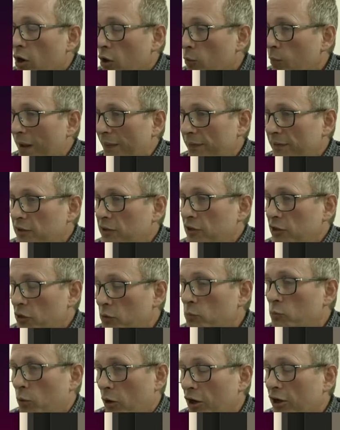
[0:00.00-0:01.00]
when you
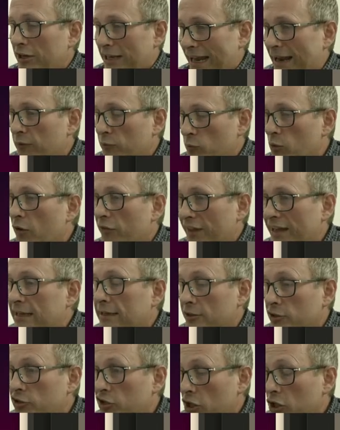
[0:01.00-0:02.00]
work out what they
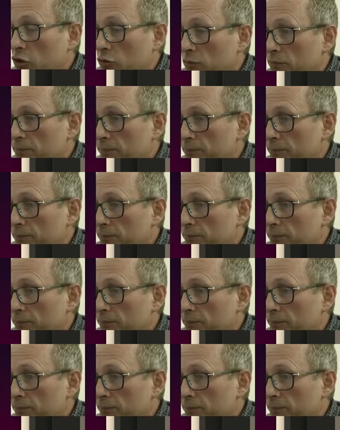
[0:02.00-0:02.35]
can do.